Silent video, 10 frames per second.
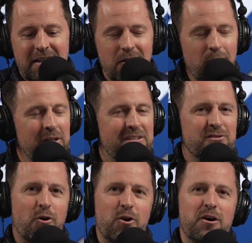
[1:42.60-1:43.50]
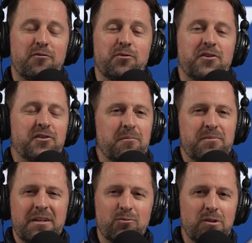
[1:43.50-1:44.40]
thought we'd start off with
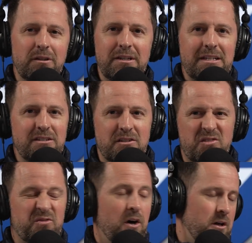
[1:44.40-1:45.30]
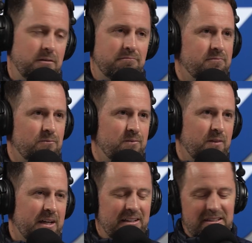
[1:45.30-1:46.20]
something really just fun.
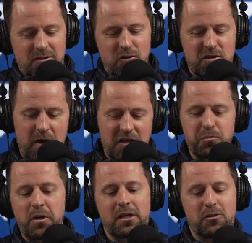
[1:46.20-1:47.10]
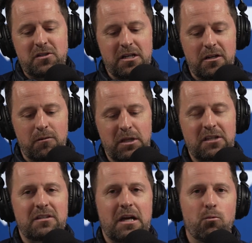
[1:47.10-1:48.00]
Like, let's do some icebreakers here
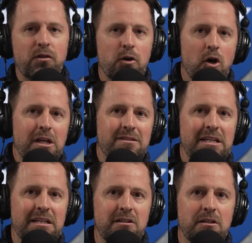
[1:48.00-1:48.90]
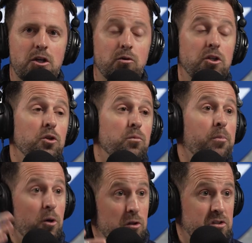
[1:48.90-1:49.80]
because I want the audience to get to know you
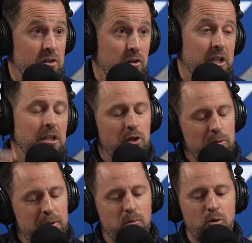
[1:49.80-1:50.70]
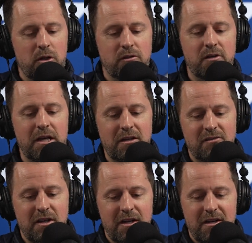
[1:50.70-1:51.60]
personally a little bit more on today's